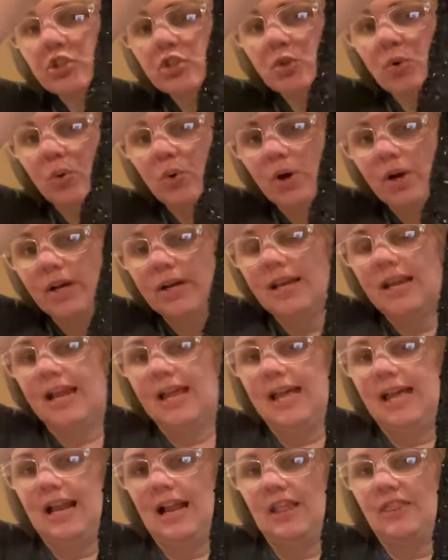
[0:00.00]
short,
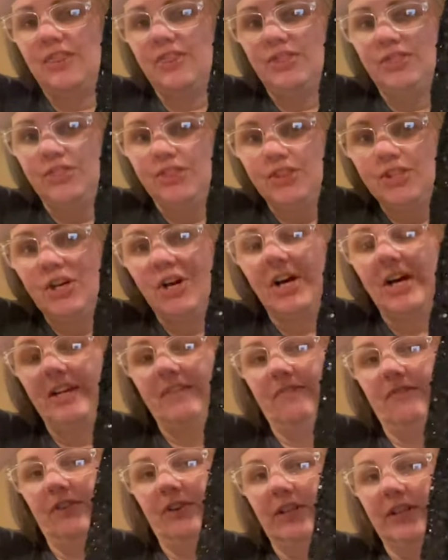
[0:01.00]
and I
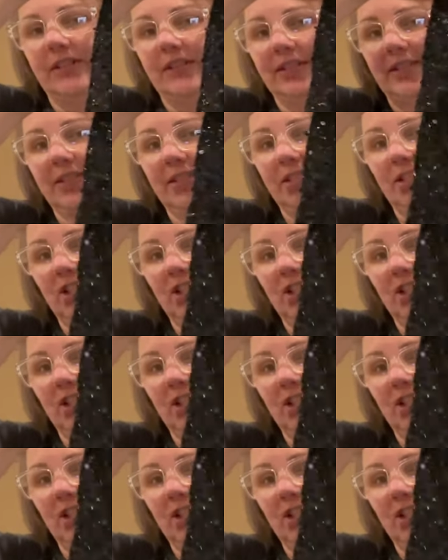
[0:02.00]
thought for as